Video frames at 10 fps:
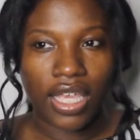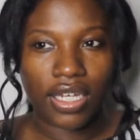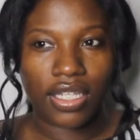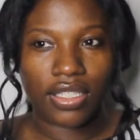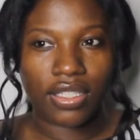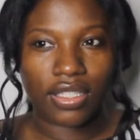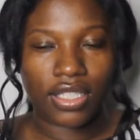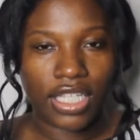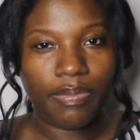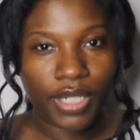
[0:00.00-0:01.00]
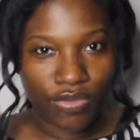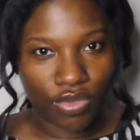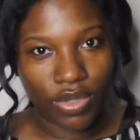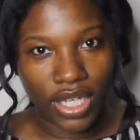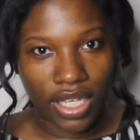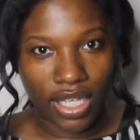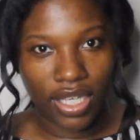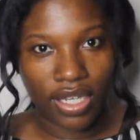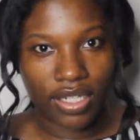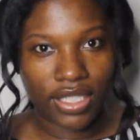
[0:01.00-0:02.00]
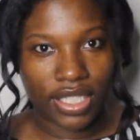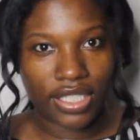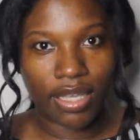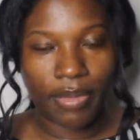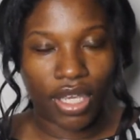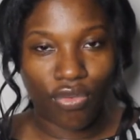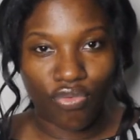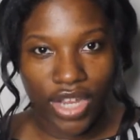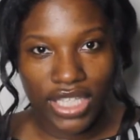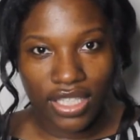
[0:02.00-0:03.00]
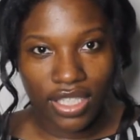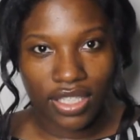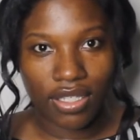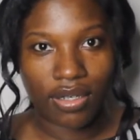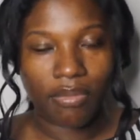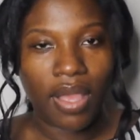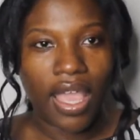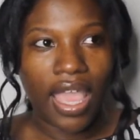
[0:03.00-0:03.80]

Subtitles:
and it's deeply rooted in systemic racism